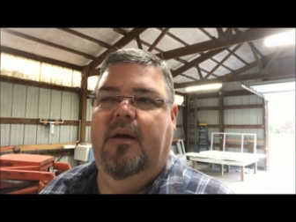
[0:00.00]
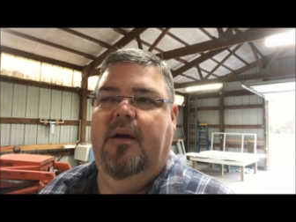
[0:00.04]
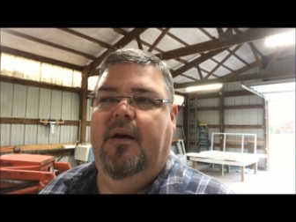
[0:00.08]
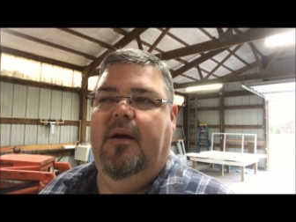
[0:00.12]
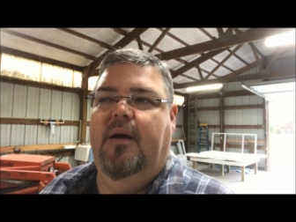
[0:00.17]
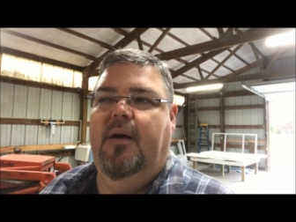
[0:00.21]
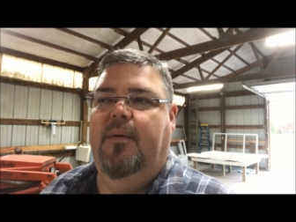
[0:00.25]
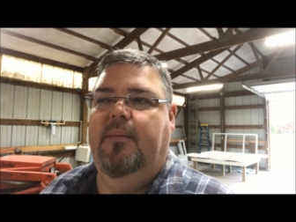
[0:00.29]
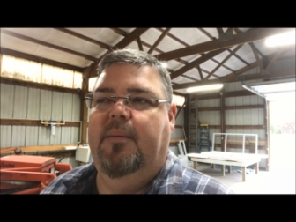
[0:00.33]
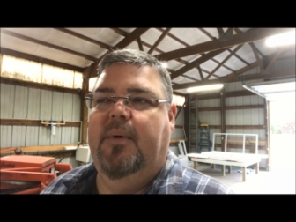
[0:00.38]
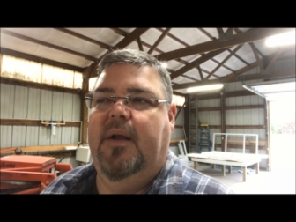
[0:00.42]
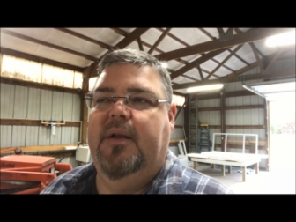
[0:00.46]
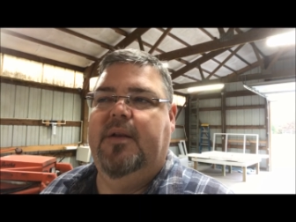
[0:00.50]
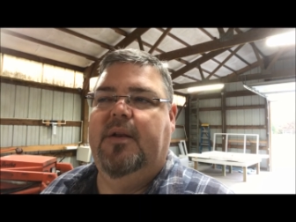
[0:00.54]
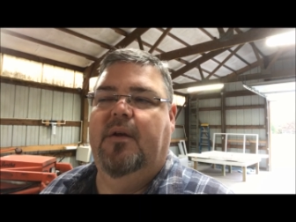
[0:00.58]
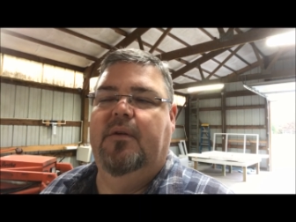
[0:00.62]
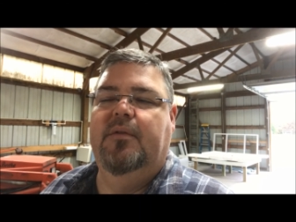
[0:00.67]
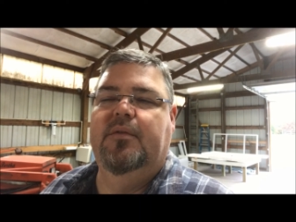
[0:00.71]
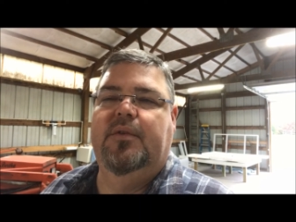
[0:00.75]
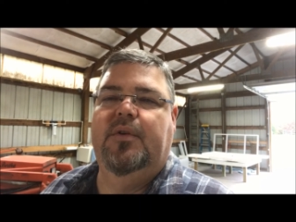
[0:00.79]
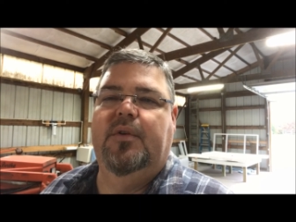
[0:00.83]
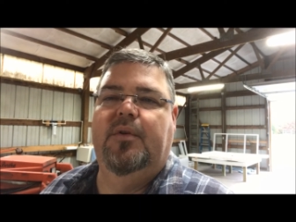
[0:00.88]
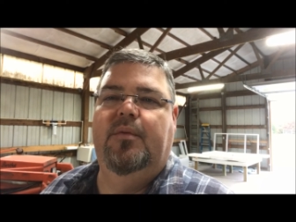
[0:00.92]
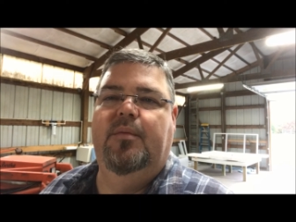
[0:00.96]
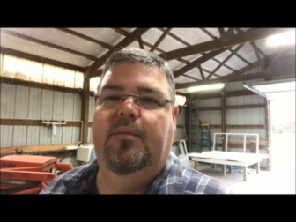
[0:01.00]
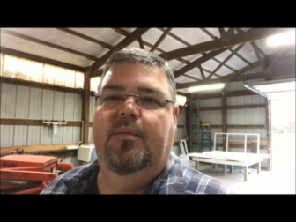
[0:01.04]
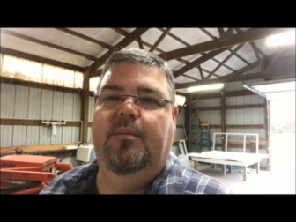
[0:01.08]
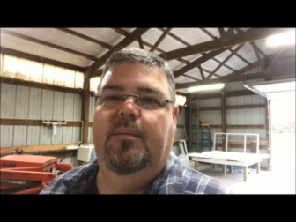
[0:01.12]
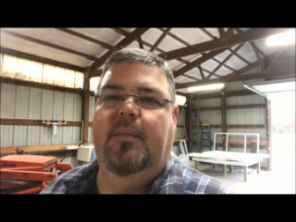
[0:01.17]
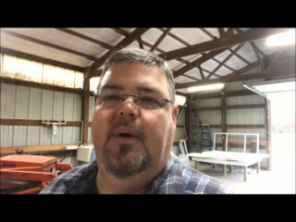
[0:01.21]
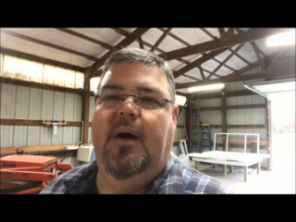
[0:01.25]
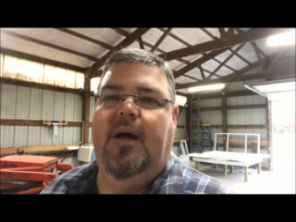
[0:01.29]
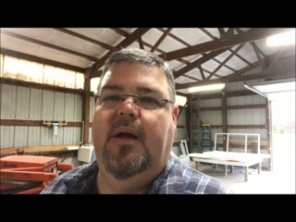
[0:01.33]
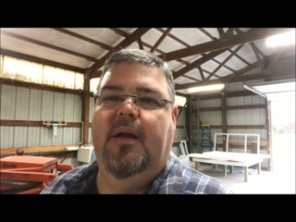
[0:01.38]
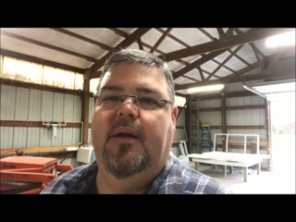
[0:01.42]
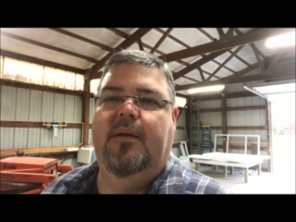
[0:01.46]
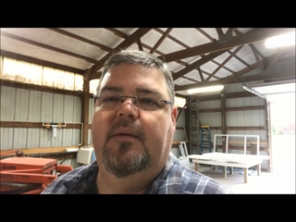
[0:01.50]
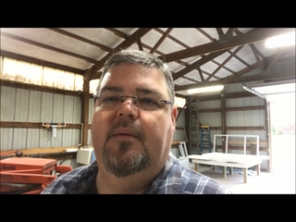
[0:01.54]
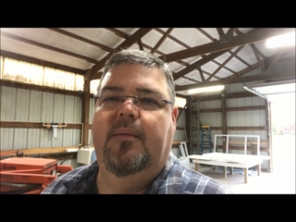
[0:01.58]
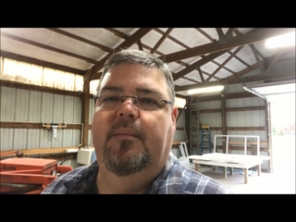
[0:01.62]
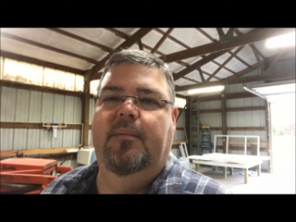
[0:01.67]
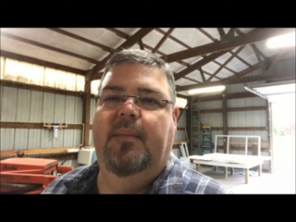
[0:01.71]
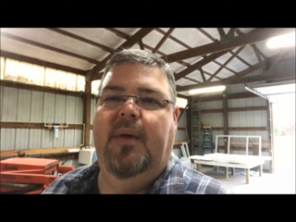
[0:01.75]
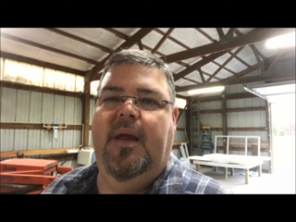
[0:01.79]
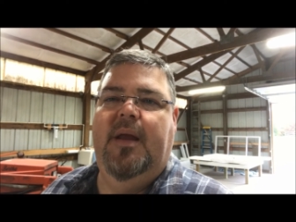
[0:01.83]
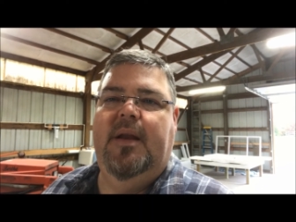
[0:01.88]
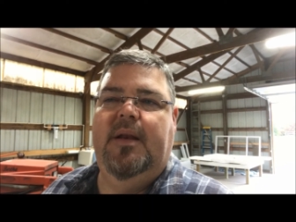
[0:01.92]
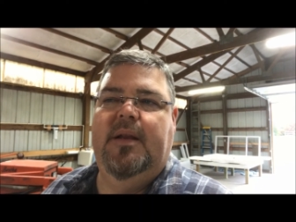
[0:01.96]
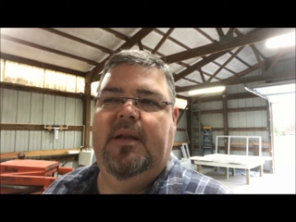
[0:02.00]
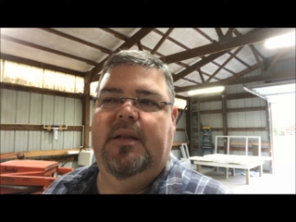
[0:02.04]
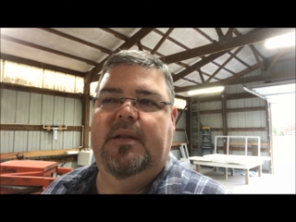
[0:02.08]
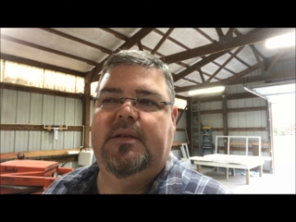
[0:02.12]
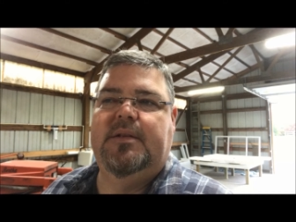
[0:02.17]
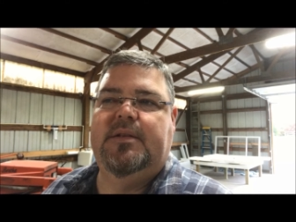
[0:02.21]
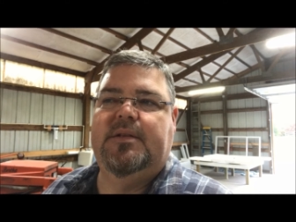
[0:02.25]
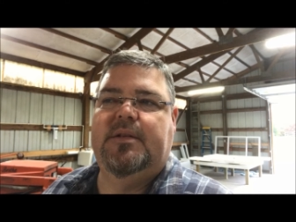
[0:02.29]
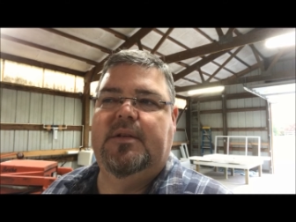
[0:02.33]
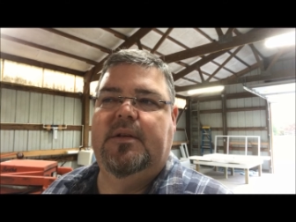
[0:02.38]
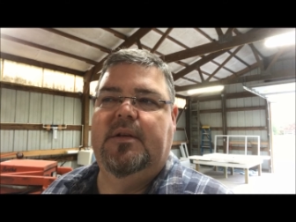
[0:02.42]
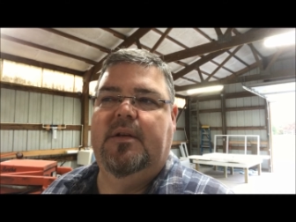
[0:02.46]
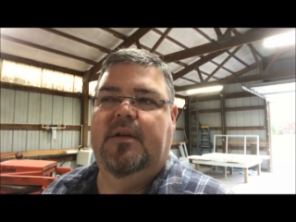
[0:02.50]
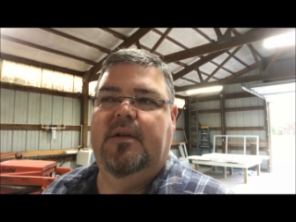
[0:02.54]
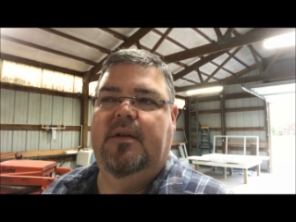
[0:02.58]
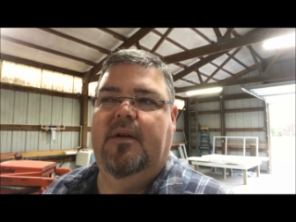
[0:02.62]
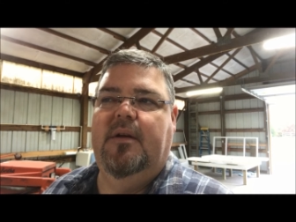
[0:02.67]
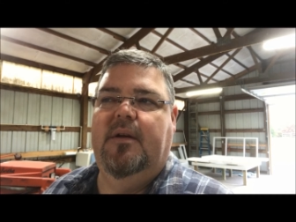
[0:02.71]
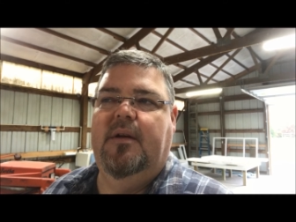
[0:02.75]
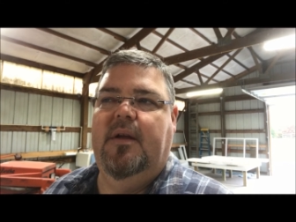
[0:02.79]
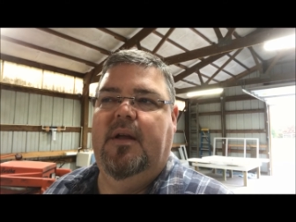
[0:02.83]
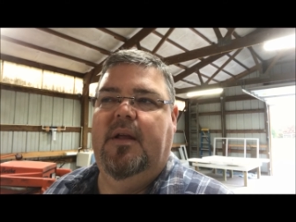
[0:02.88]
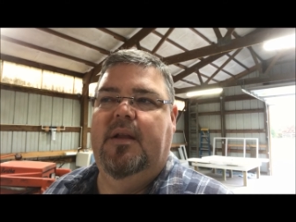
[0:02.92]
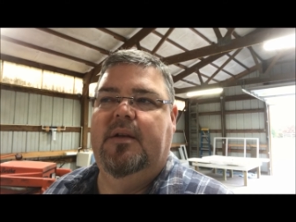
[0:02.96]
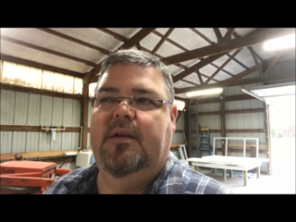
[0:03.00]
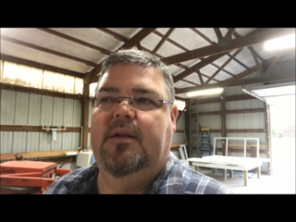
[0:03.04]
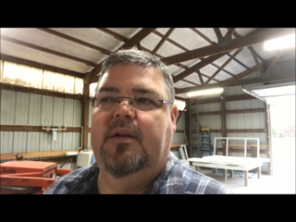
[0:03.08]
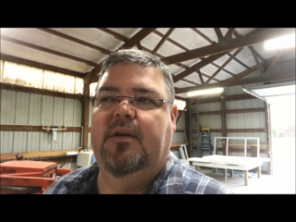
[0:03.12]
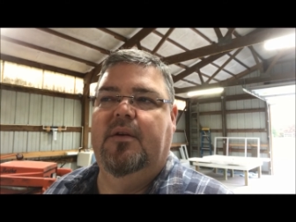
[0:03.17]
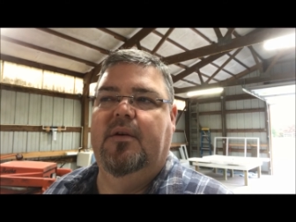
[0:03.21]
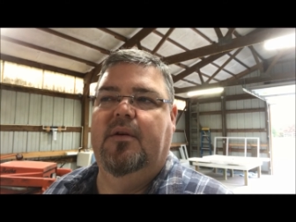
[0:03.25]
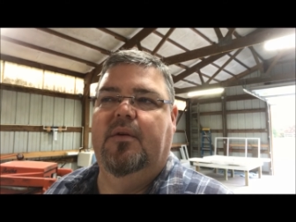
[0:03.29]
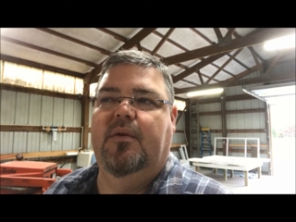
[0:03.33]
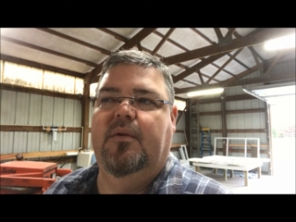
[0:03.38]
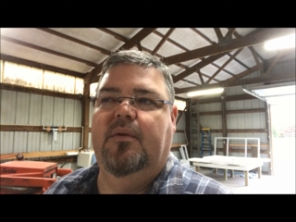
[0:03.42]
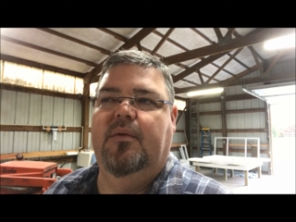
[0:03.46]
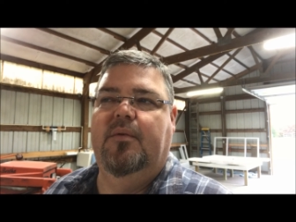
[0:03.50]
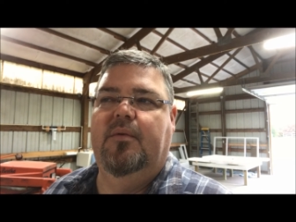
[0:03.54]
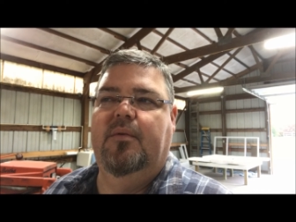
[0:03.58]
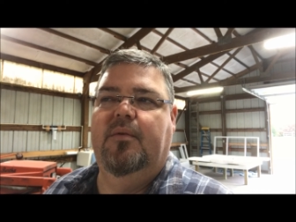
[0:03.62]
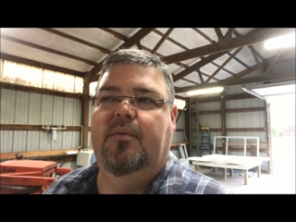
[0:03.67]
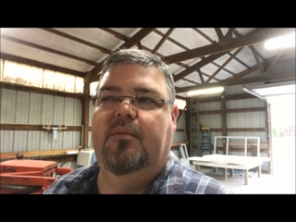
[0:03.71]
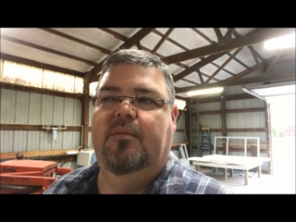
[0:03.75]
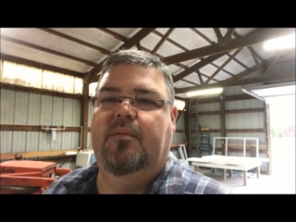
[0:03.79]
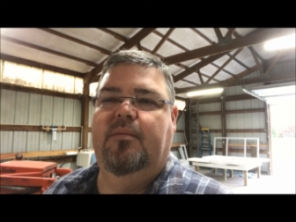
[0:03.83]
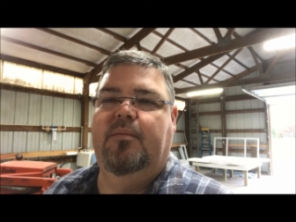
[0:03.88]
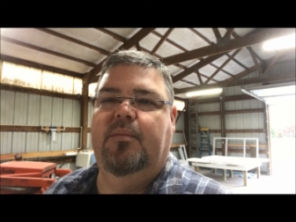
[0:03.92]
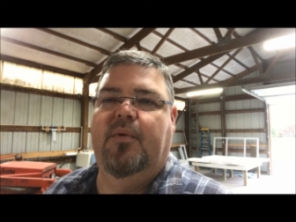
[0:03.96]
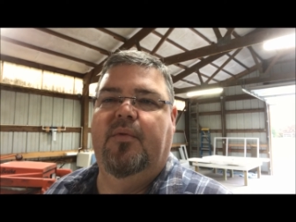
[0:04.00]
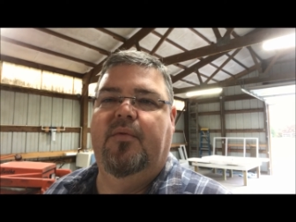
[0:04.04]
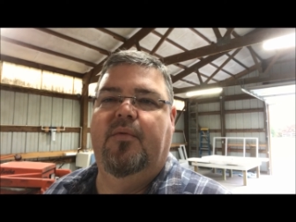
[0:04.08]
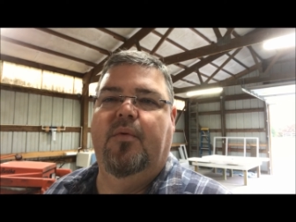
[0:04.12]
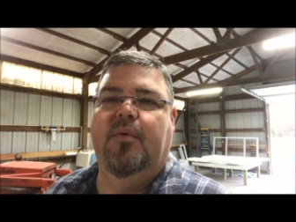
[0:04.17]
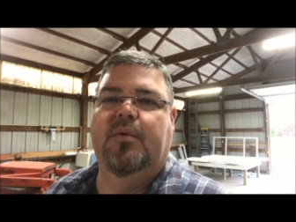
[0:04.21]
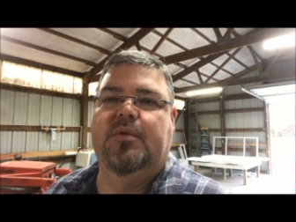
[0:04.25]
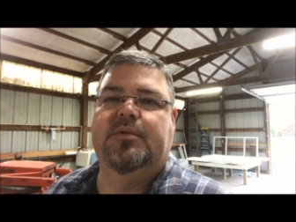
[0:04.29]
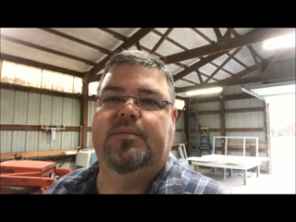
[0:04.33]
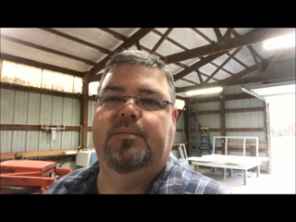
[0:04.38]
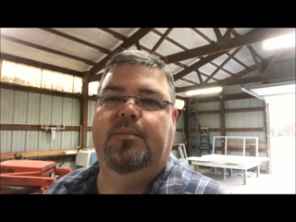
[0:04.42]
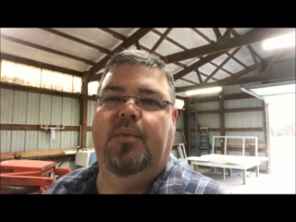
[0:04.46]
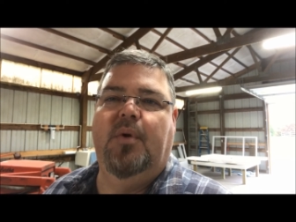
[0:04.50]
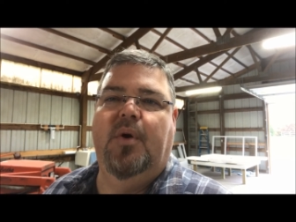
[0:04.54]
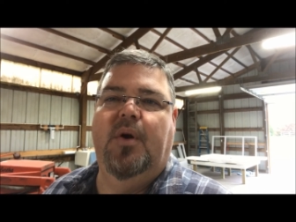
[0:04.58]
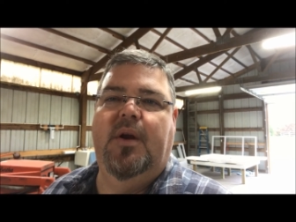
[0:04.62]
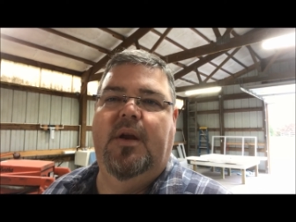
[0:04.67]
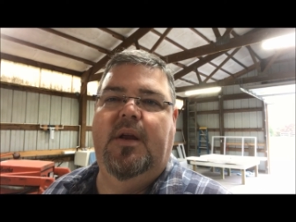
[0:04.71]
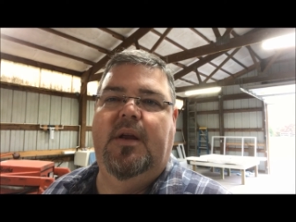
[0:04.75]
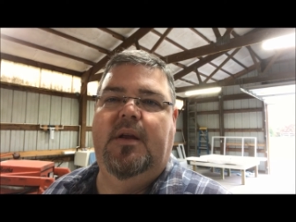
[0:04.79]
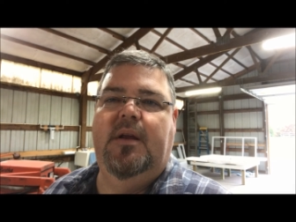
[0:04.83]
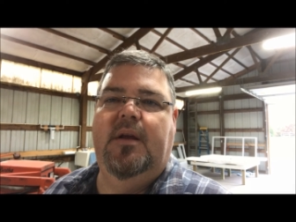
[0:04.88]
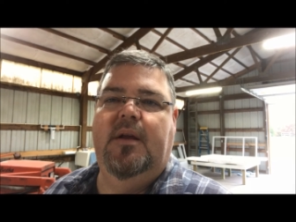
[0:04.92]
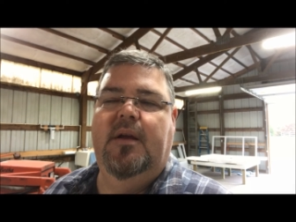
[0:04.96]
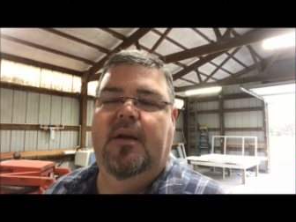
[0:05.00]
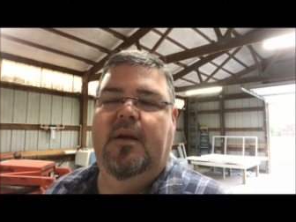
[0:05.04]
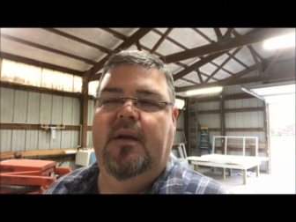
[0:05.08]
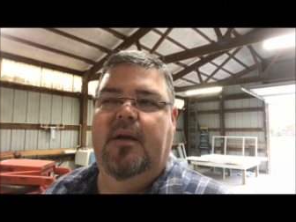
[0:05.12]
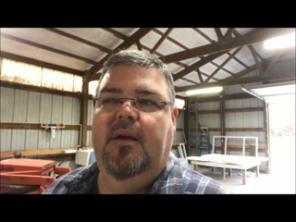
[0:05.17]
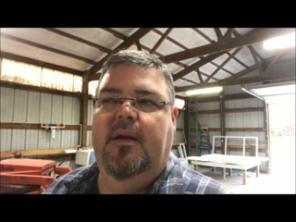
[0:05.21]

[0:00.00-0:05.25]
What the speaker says: I don't do my maintenance until before spring.